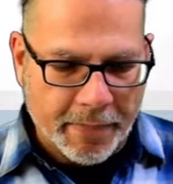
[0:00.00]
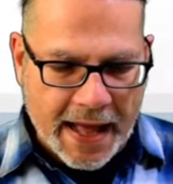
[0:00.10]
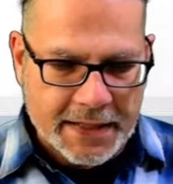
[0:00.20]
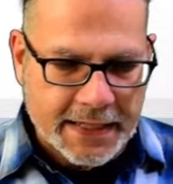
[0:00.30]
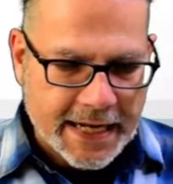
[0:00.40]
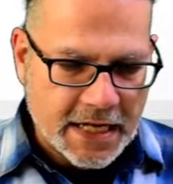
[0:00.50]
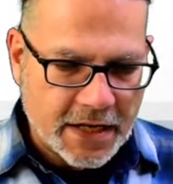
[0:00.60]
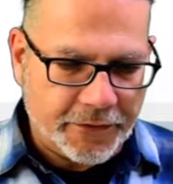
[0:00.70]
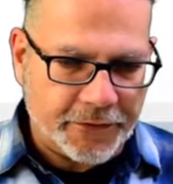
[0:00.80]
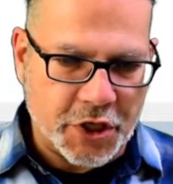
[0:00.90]
But
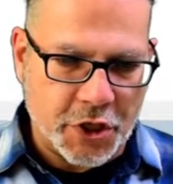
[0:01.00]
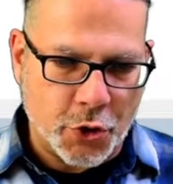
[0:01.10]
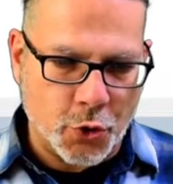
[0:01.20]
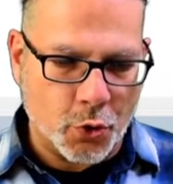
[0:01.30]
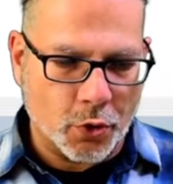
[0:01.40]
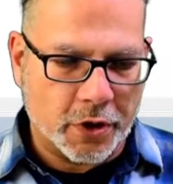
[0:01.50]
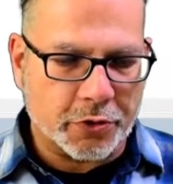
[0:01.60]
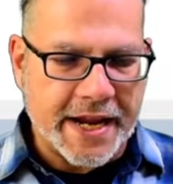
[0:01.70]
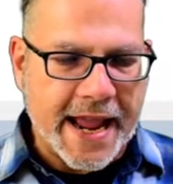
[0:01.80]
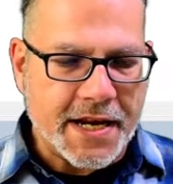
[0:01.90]
if you
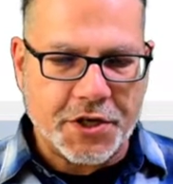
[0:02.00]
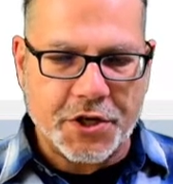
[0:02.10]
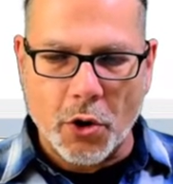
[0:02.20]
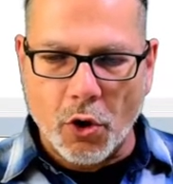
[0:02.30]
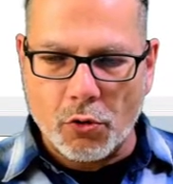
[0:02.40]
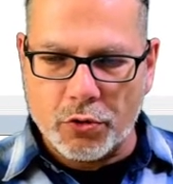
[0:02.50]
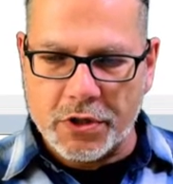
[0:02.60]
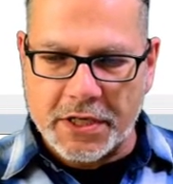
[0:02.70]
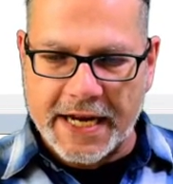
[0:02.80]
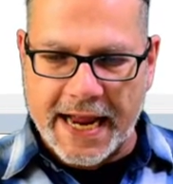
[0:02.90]
create your
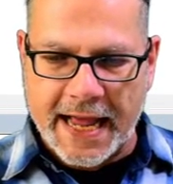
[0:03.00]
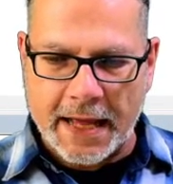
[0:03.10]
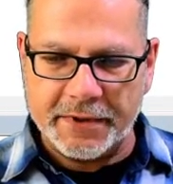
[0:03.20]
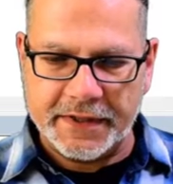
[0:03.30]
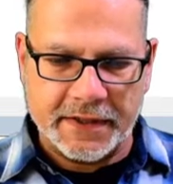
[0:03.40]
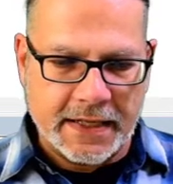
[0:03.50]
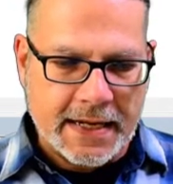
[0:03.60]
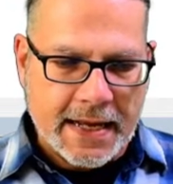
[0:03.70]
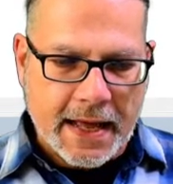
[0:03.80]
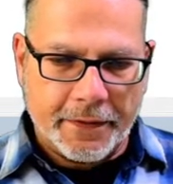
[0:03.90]
own tabs,
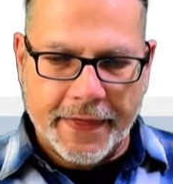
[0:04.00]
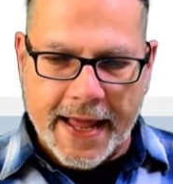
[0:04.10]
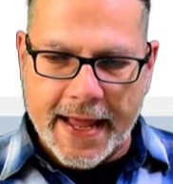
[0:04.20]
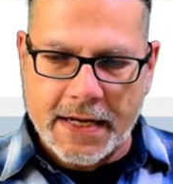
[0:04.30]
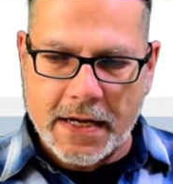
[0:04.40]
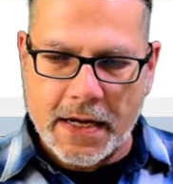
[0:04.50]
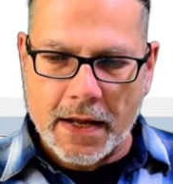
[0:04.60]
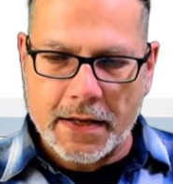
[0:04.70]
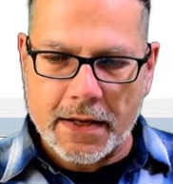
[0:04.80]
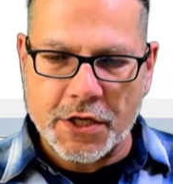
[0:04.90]
then
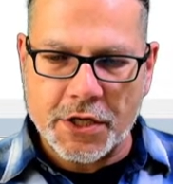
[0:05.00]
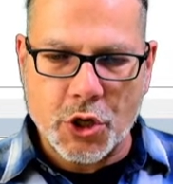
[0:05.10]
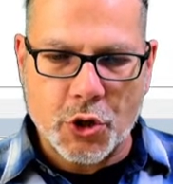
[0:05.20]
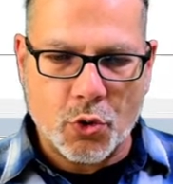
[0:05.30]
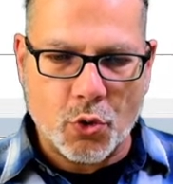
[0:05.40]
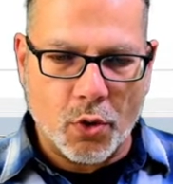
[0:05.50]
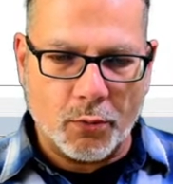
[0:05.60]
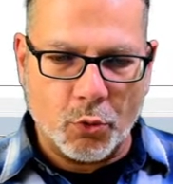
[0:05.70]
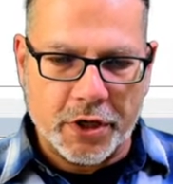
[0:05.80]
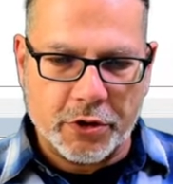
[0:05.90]
you
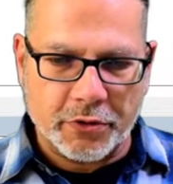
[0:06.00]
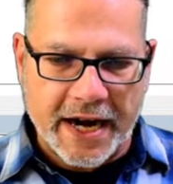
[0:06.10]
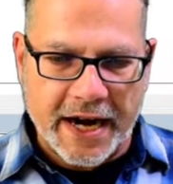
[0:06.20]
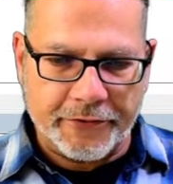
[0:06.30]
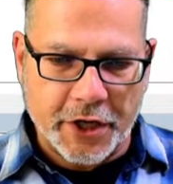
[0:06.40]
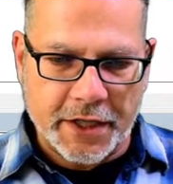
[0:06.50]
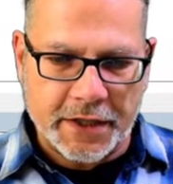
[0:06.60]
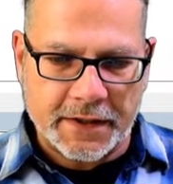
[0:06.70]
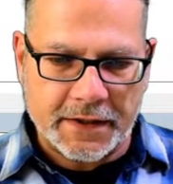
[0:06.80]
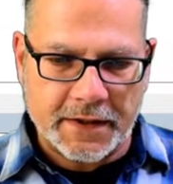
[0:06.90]
would
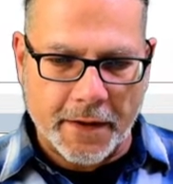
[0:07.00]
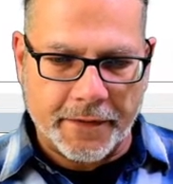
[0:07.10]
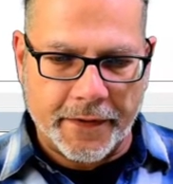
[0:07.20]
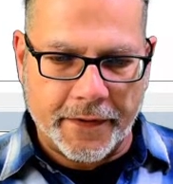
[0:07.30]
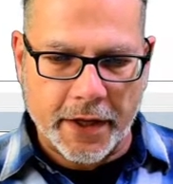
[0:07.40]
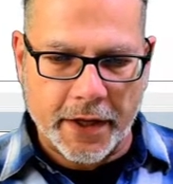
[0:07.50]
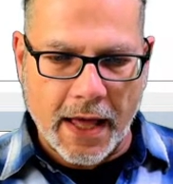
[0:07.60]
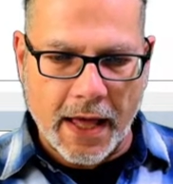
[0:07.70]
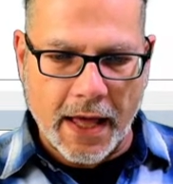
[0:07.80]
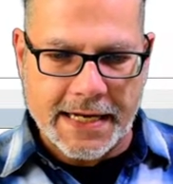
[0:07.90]
reference the
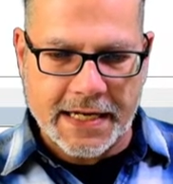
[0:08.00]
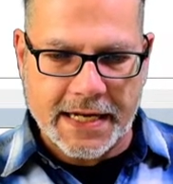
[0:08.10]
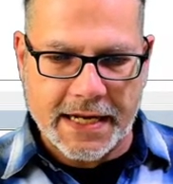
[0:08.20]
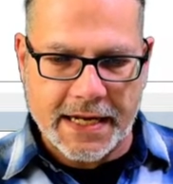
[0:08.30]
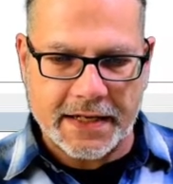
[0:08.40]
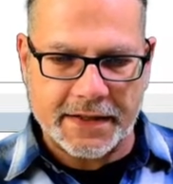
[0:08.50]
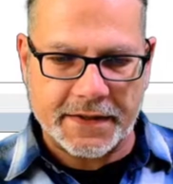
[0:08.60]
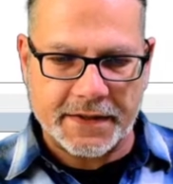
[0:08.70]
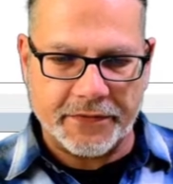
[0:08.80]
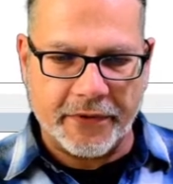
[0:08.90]
ID that
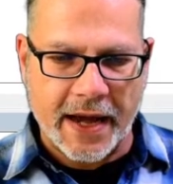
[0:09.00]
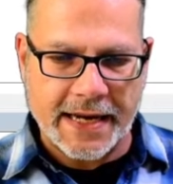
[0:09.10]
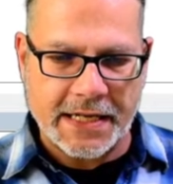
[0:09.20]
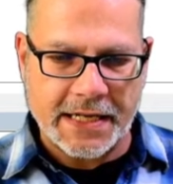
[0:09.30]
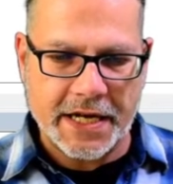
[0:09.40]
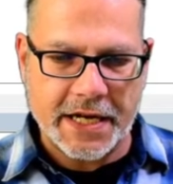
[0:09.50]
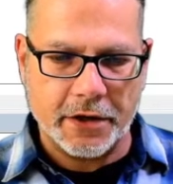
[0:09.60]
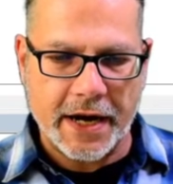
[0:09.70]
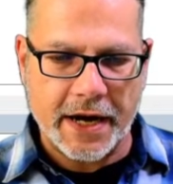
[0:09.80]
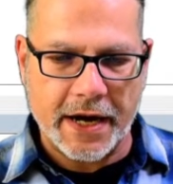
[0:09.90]
is defined
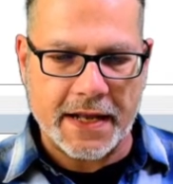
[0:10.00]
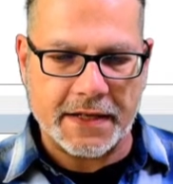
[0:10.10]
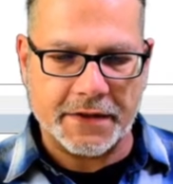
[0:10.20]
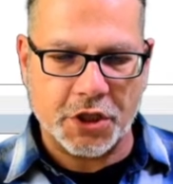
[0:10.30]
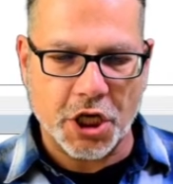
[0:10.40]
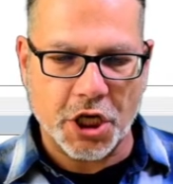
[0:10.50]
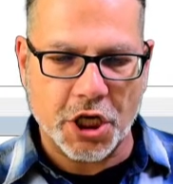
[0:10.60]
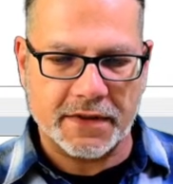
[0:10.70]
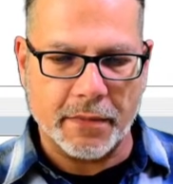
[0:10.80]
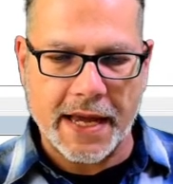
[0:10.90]
here, and that is
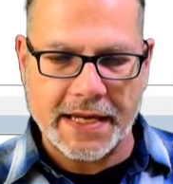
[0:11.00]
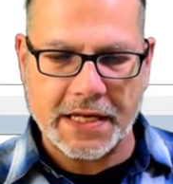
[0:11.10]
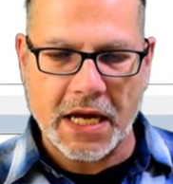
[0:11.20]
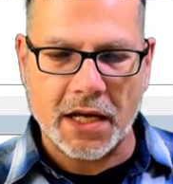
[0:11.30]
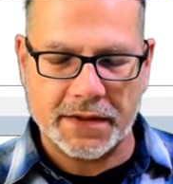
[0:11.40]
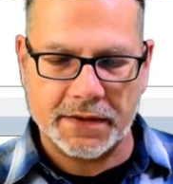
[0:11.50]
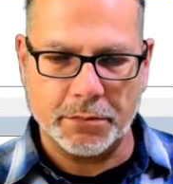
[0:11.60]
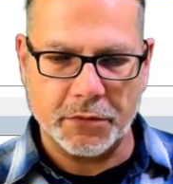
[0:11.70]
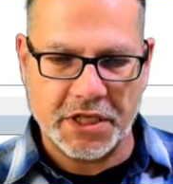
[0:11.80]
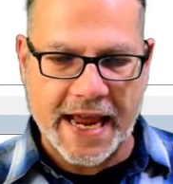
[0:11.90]
just my
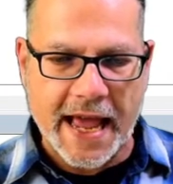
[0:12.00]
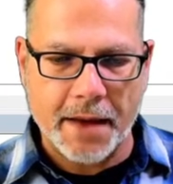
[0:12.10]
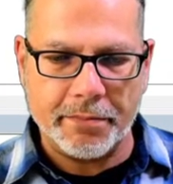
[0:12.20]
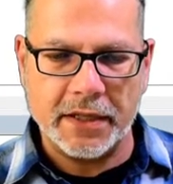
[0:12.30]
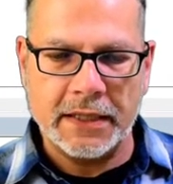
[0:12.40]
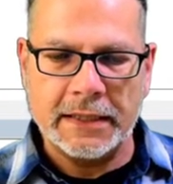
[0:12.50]
custom tab.